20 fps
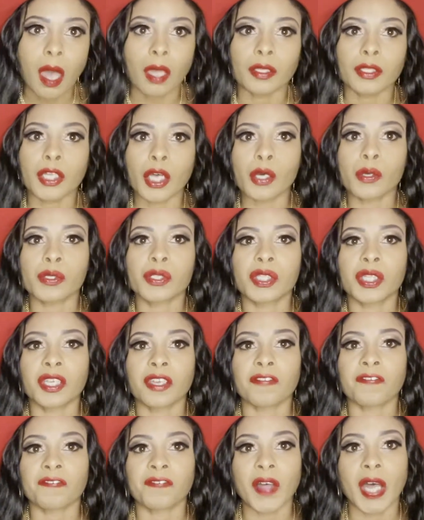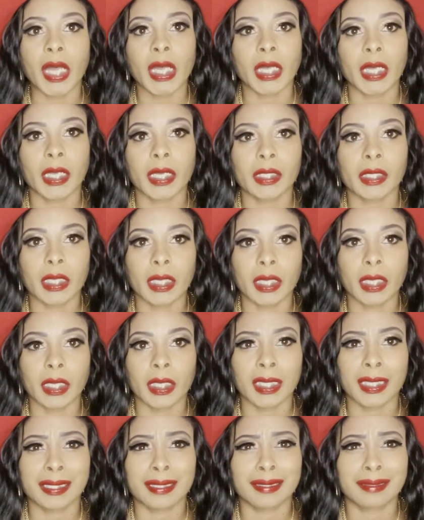goes to confide
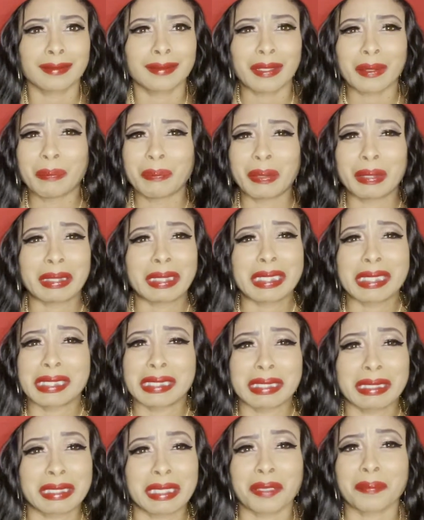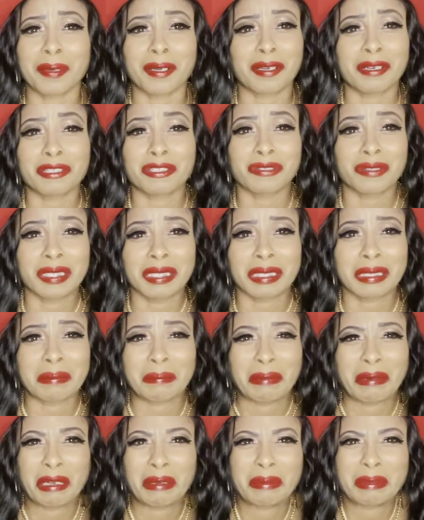in Ballistic about her drinking
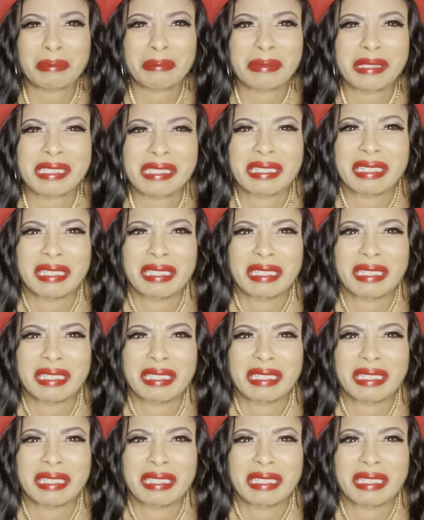problems.